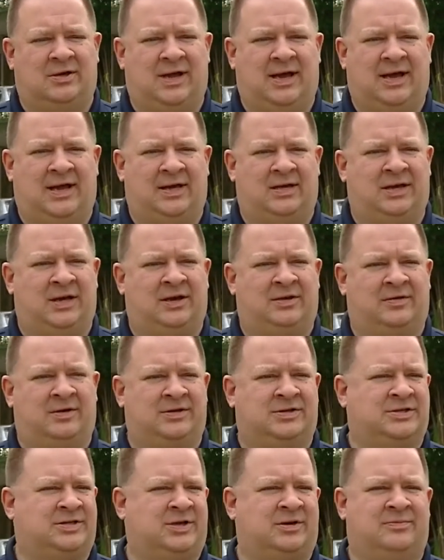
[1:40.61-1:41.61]
And, you know,
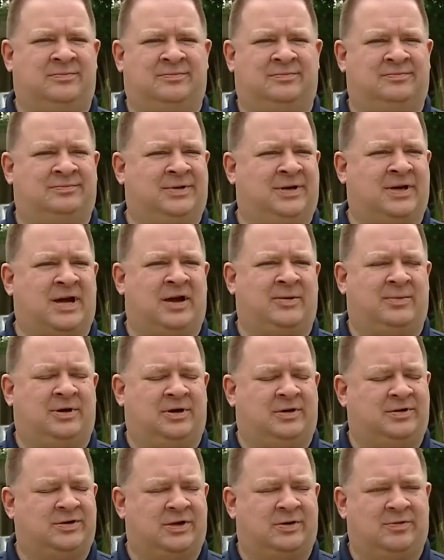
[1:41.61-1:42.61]
there's some
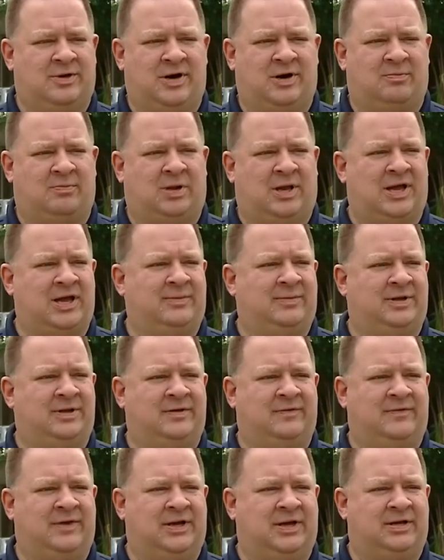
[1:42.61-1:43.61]
commenters on there blaming
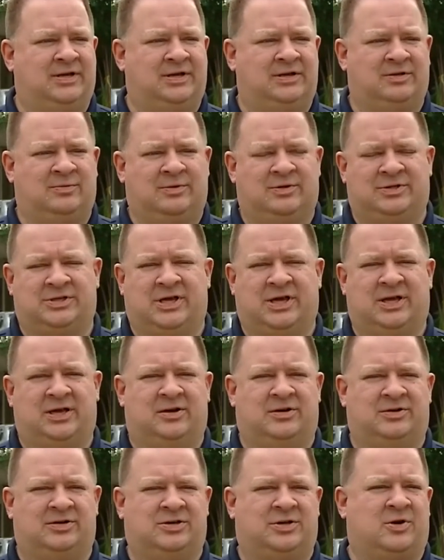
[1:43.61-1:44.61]
the victim or saying
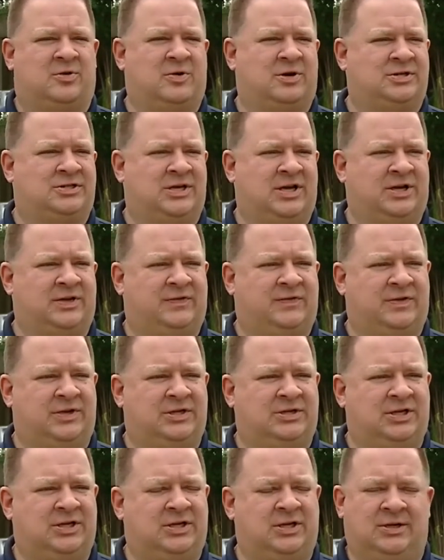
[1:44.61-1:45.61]
her story sounds
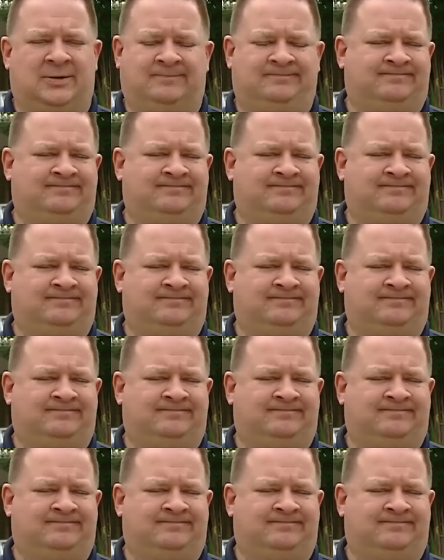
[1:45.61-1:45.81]
fishy.